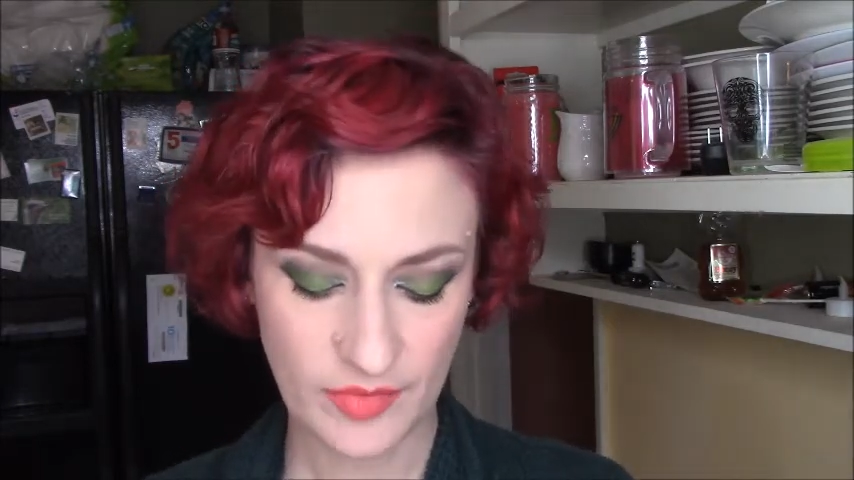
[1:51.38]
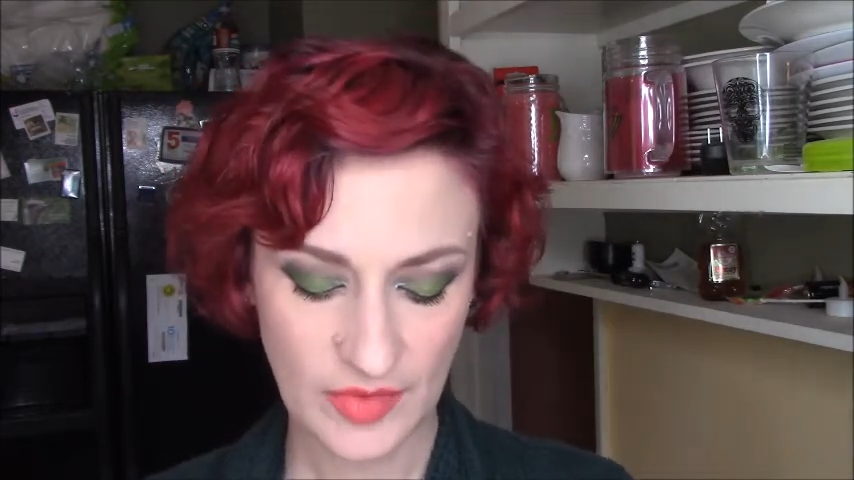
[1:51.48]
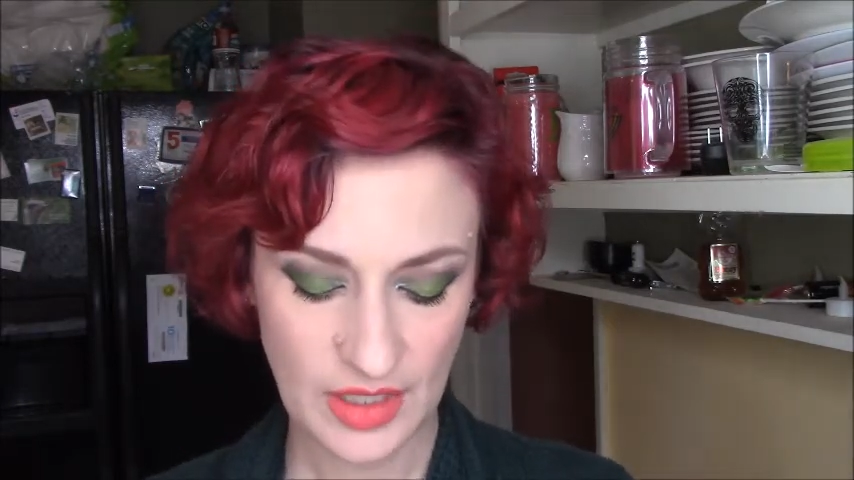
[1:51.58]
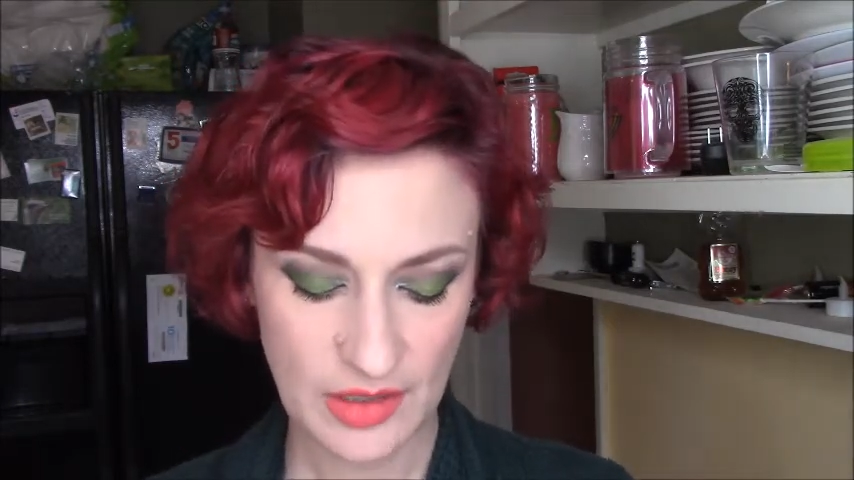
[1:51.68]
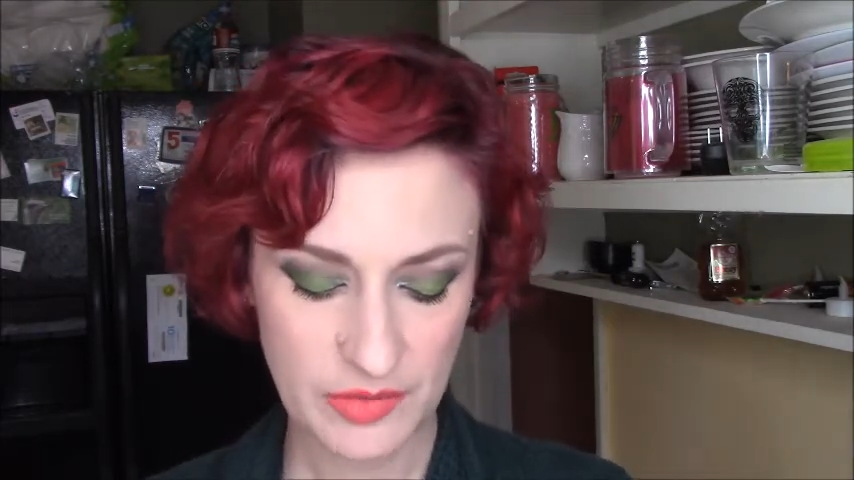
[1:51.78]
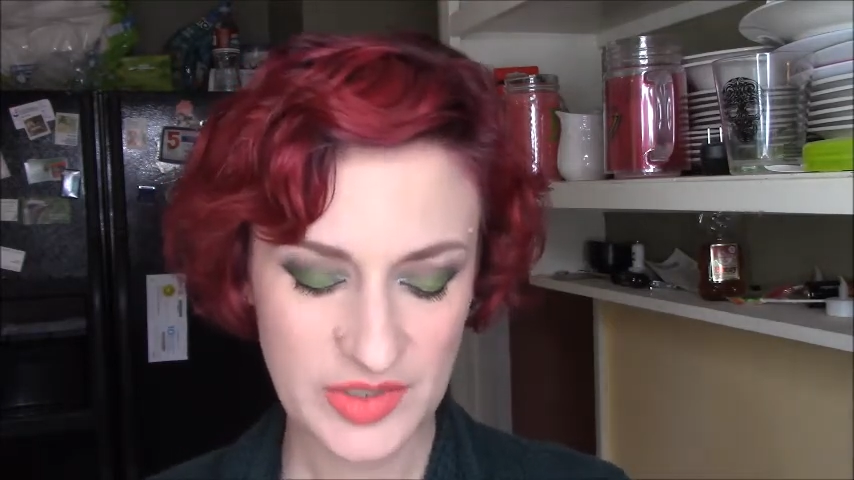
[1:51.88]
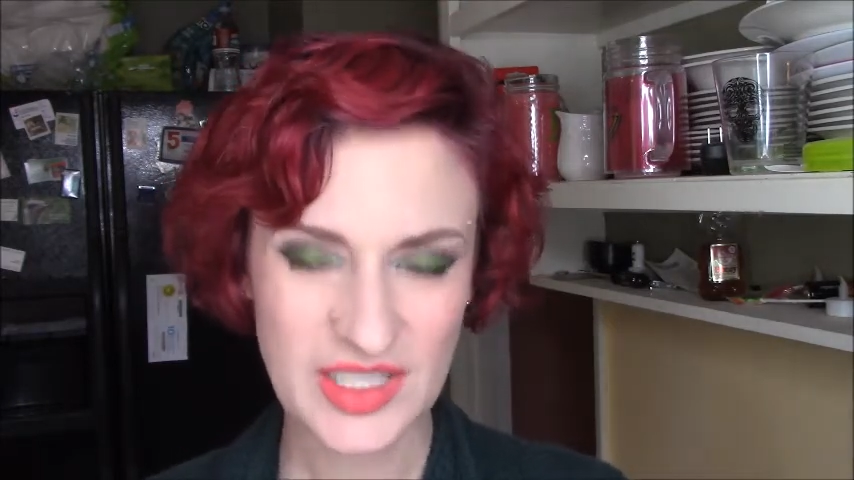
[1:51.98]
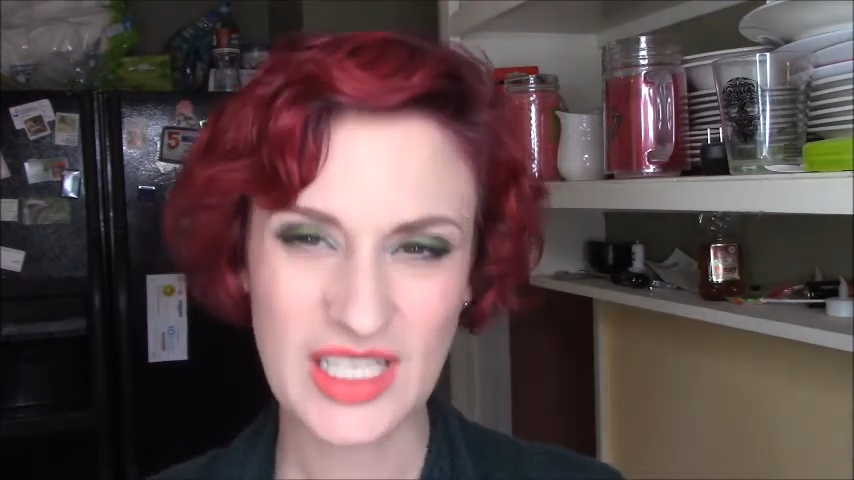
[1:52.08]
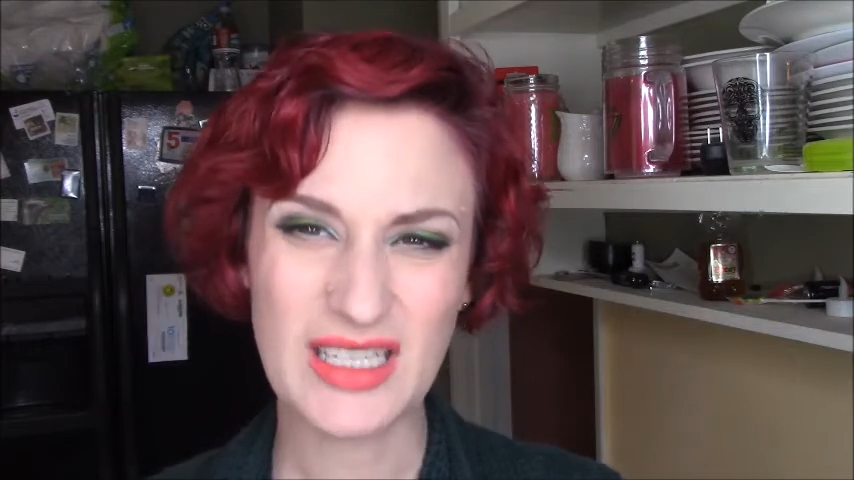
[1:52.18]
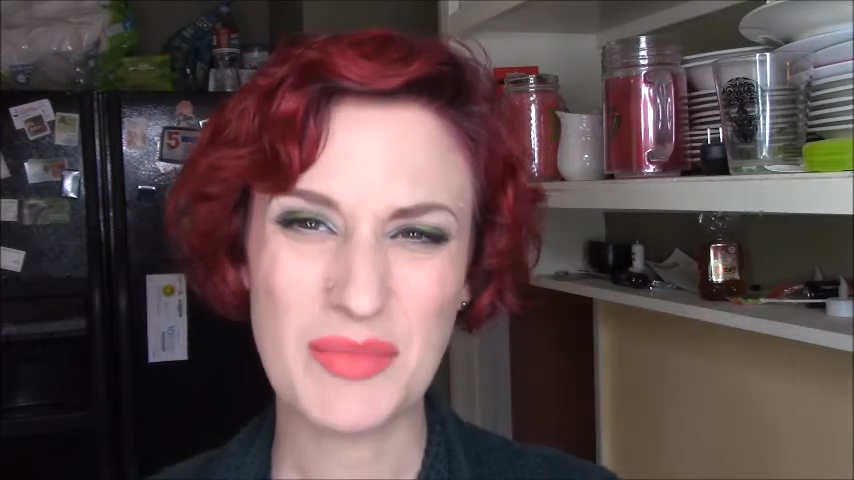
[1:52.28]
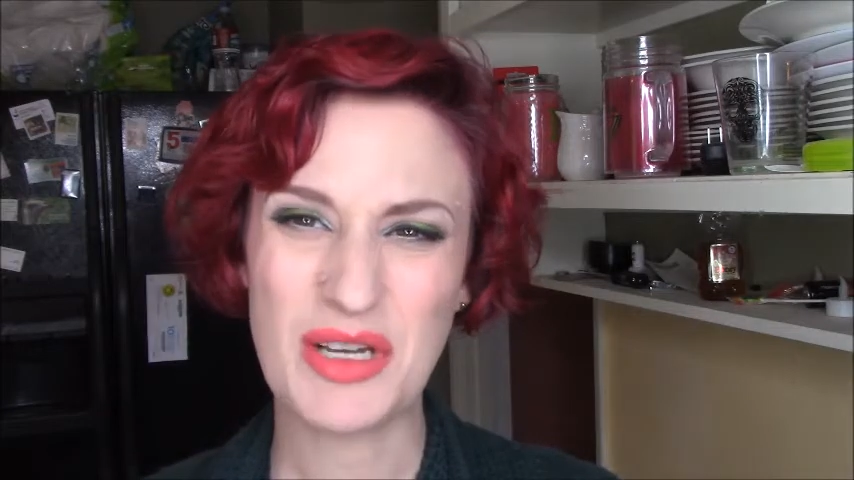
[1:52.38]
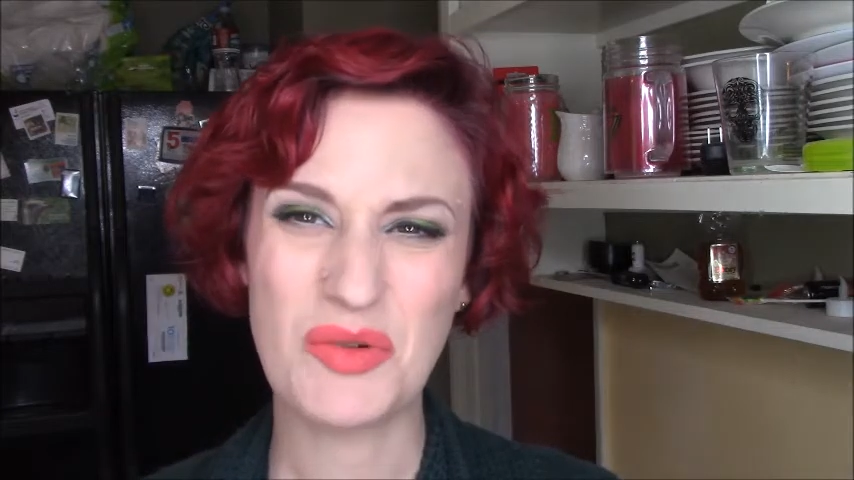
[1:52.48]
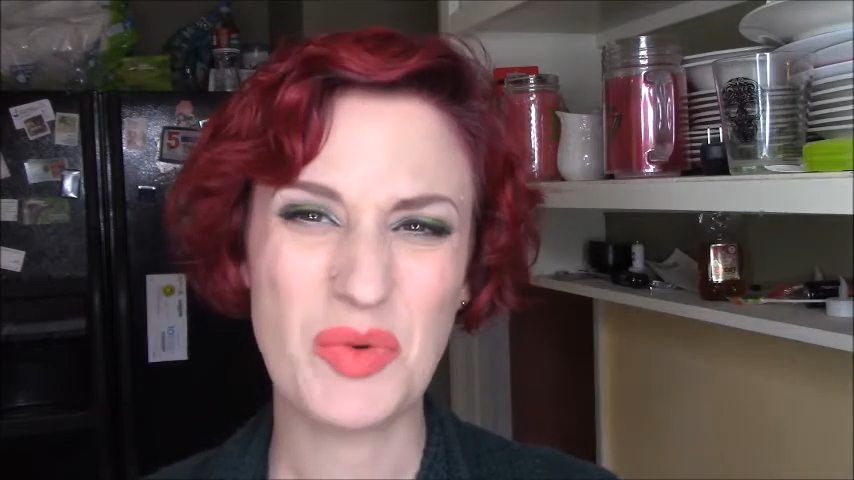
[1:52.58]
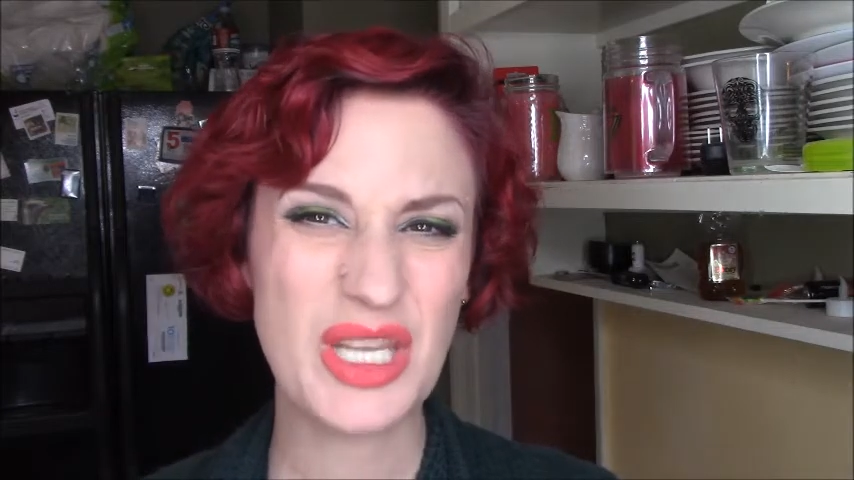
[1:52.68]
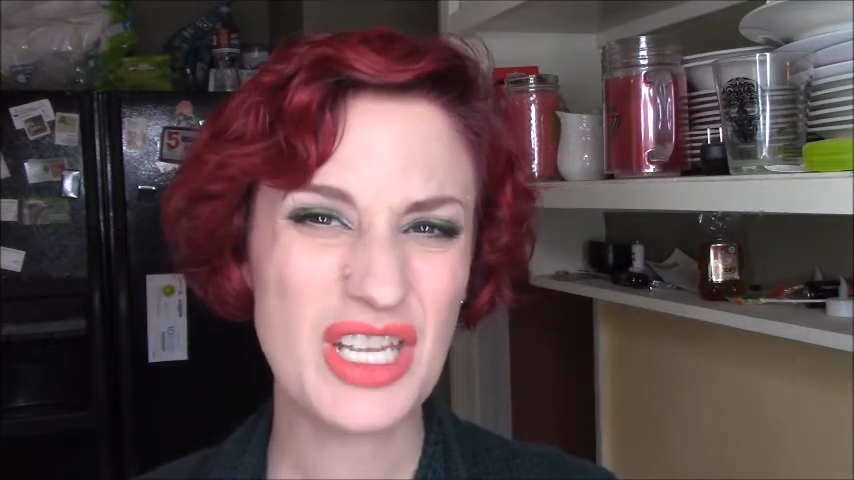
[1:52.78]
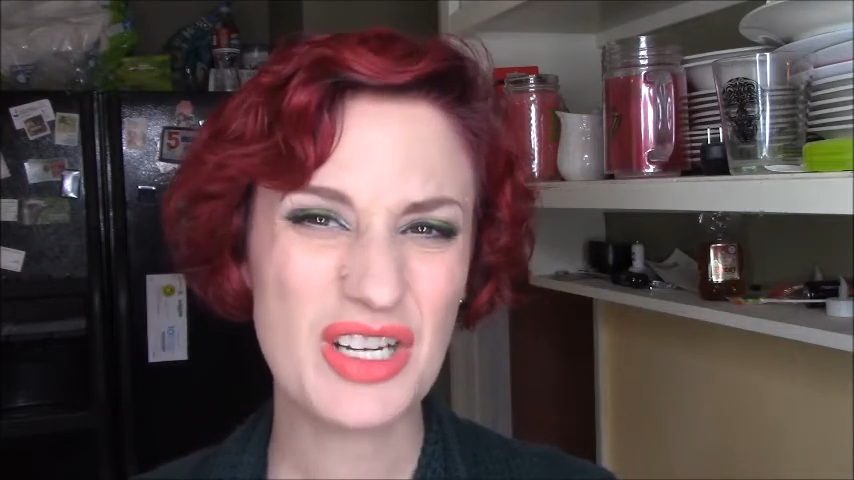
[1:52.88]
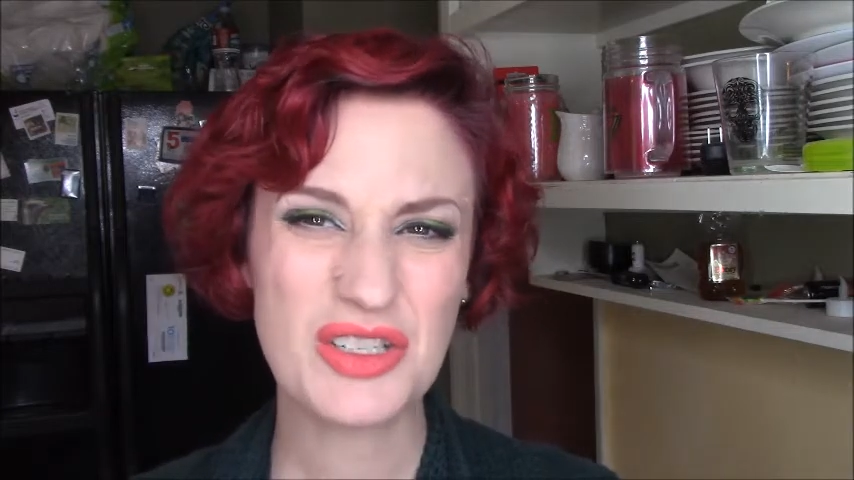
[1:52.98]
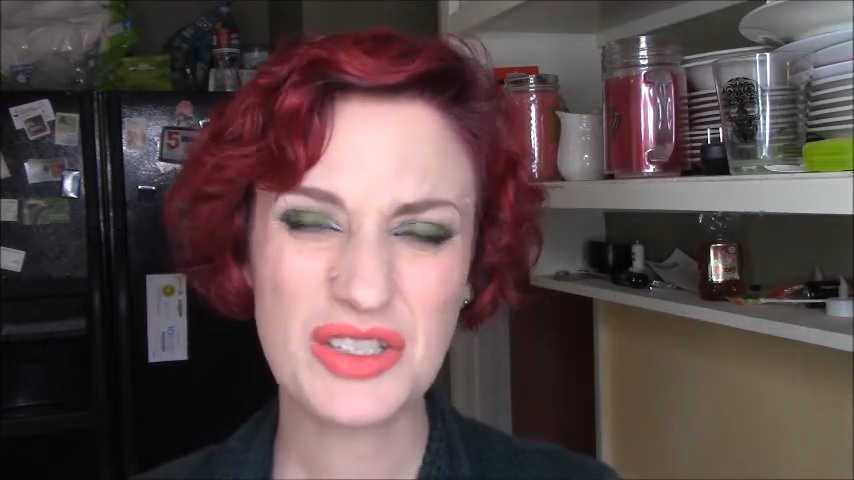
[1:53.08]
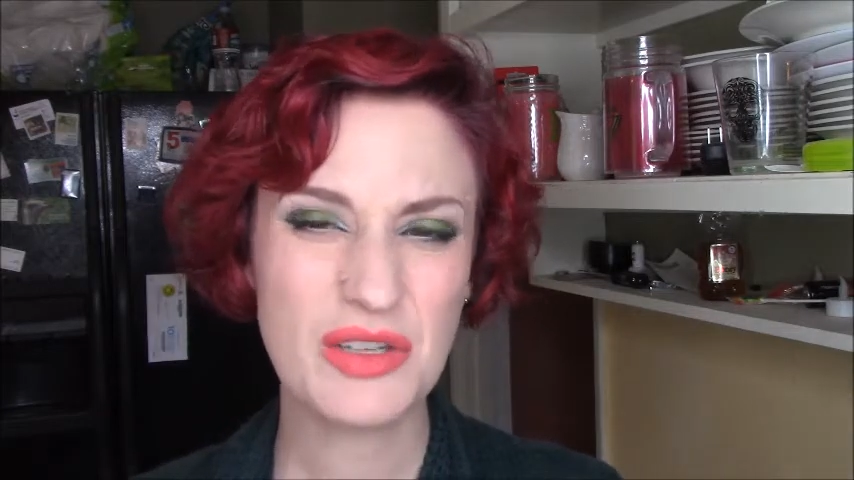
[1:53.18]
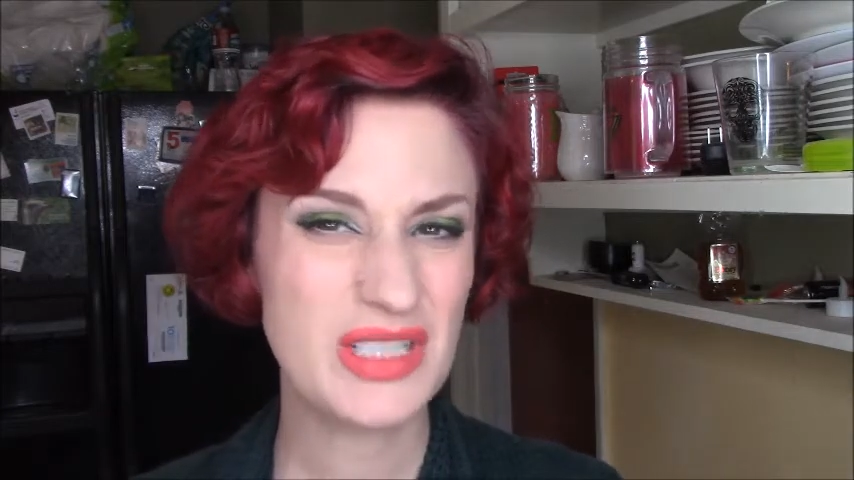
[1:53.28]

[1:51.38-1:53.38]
It was like about a week or so,